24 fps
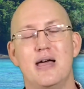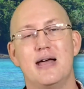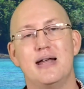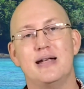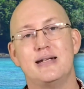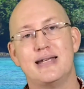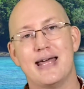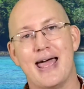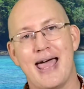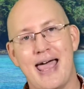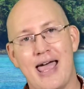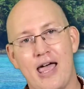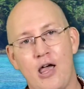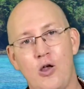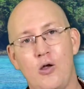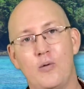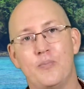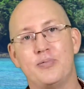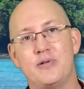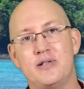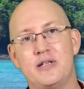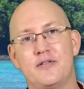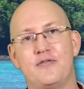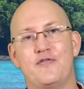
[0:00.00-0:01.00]
to
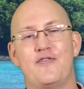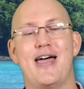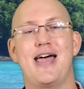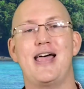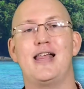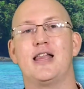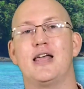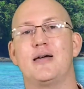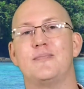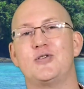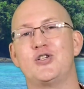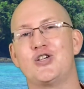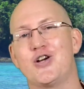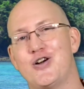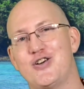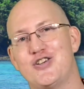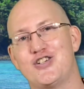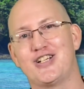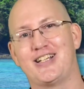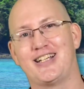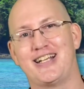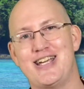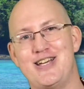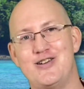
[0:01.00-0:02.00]
help develop
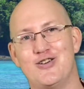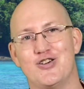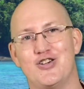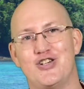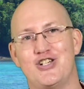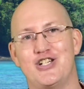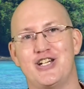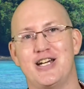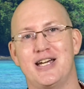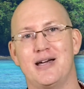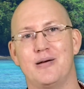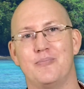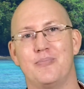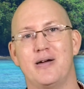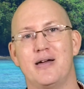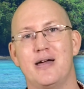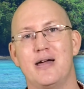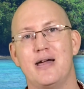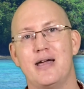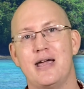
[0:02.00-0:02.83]
church leadership